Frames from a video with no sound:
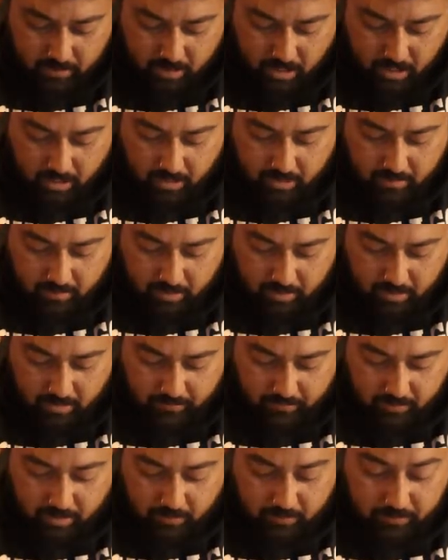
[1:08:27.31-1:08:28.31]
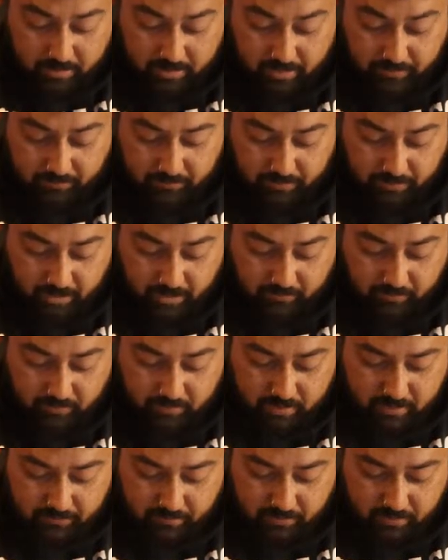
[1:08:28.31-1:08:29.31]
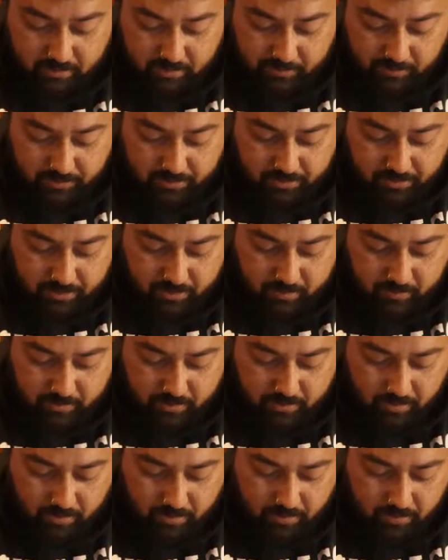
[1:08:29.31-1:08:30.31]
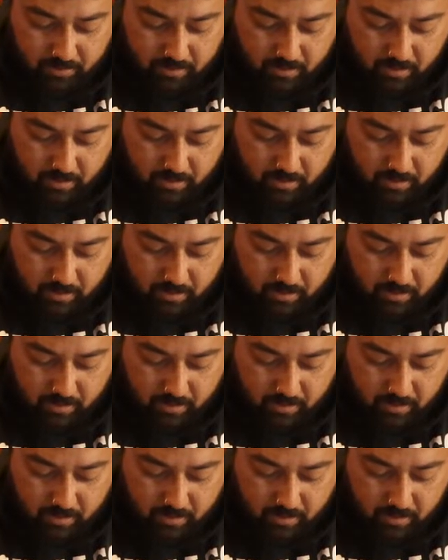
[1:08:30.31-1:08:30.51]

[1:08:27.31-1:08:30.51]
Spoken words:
I have a couple of different levels as far as sponsorships go,